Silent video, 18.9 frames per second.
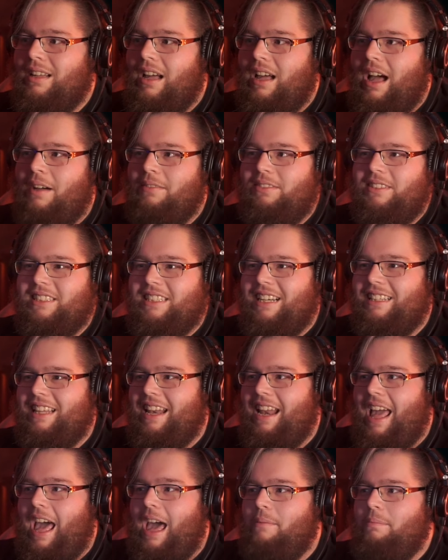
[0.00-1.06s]
I'm just gonna let
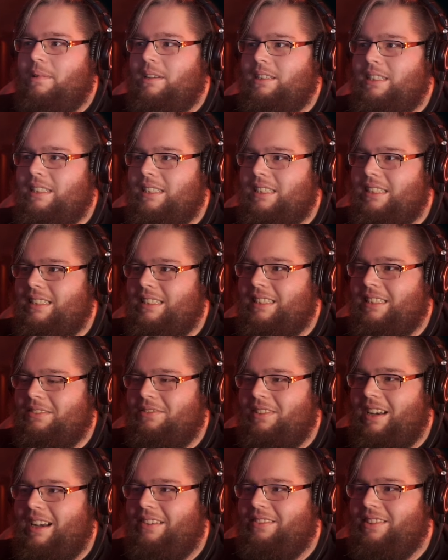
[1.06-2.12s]
it happen. Just, just
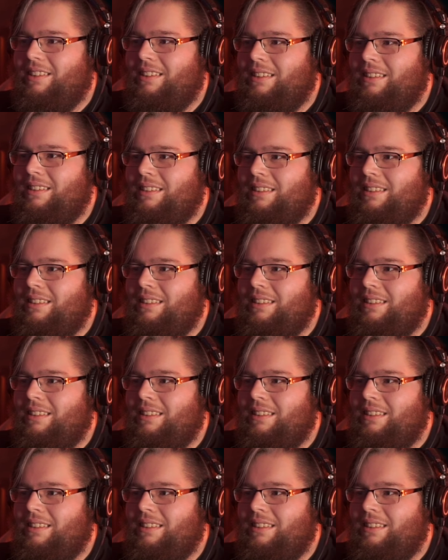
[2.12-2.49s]
whatever.